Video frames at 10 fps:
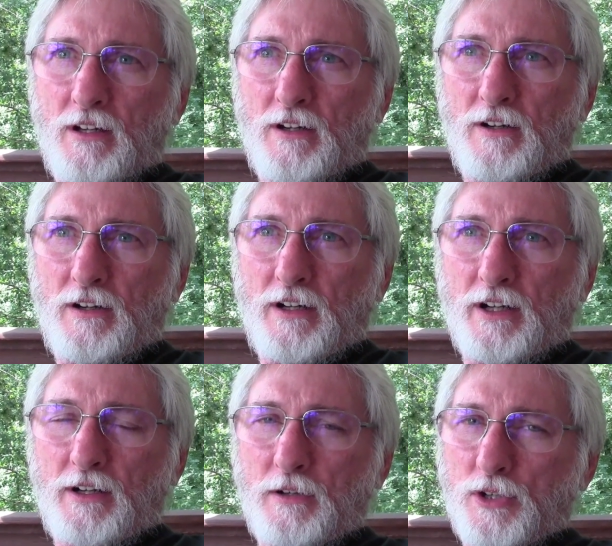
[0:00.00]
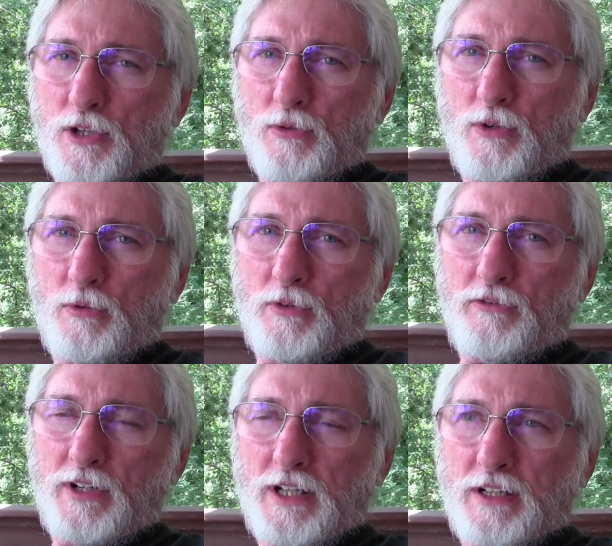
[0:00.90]
I'm not sure what we'll
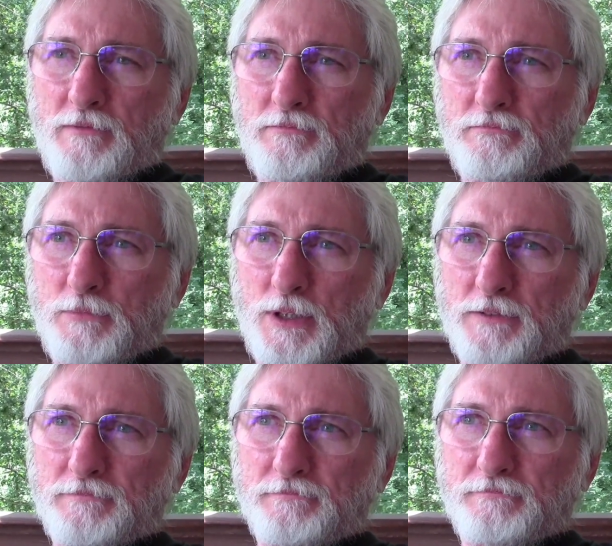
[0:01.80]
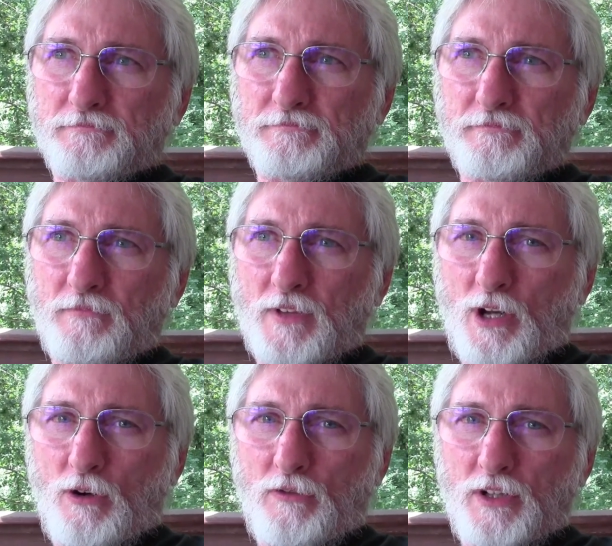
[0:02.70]
find, but
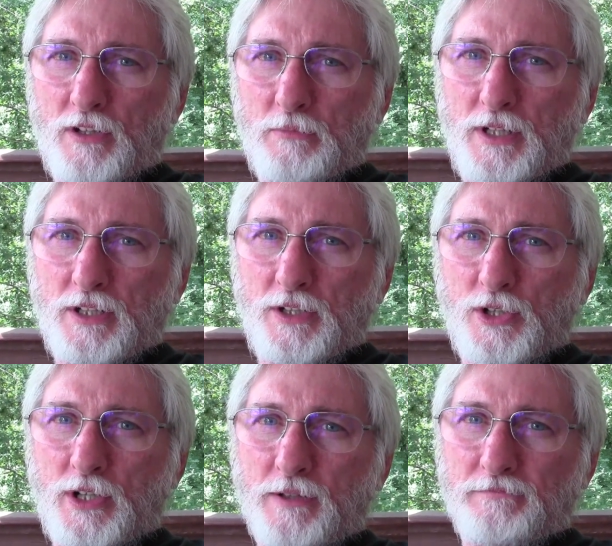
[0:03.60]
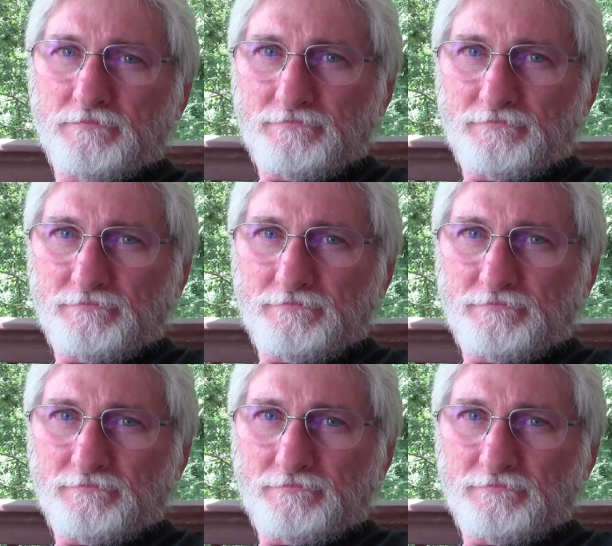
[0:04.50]
hopefully it'll be a good trip.